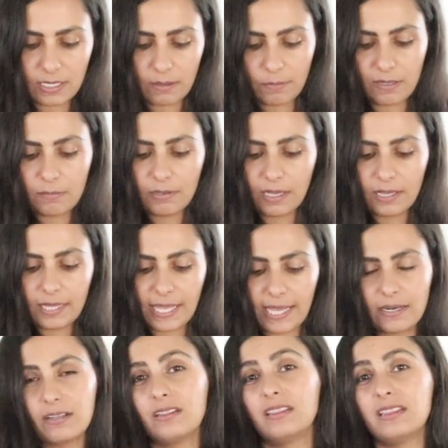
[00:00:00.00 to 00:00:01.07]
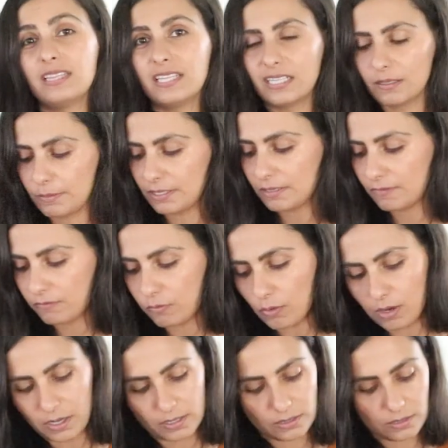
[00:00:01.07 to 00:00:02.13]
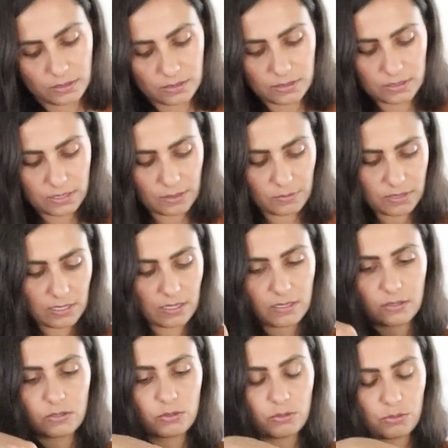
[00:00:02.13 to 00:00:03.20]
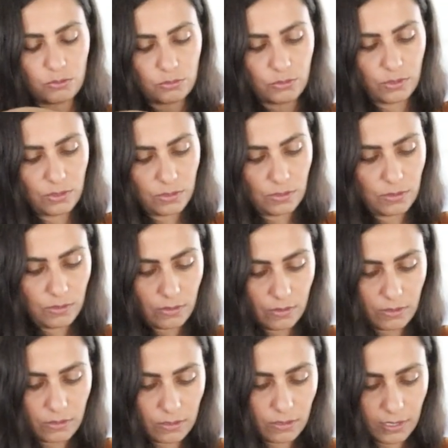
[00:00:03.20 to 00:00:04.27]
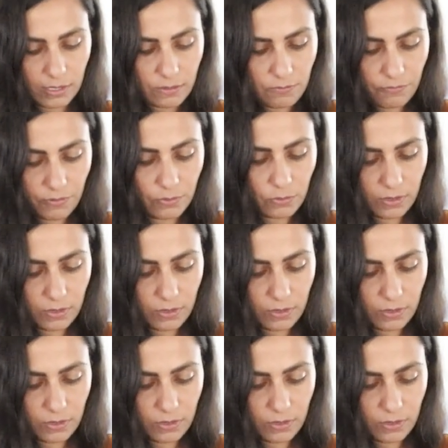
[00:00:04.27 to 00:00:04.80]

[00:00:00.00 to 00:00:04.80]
and maybe I'll add a little bit of water because I'm starting to get a few